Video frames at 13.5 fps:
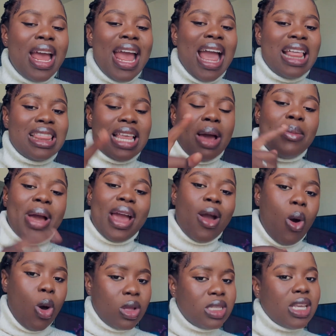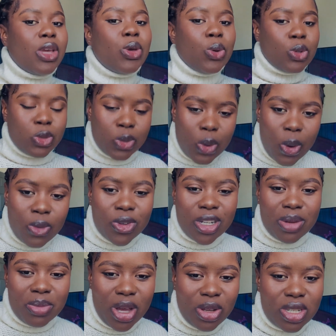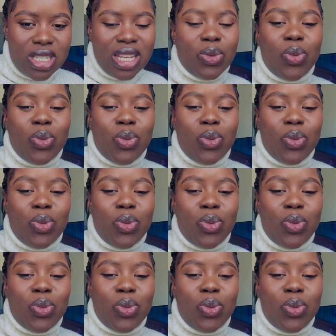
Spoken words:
And that might alter your score for the Meows chart,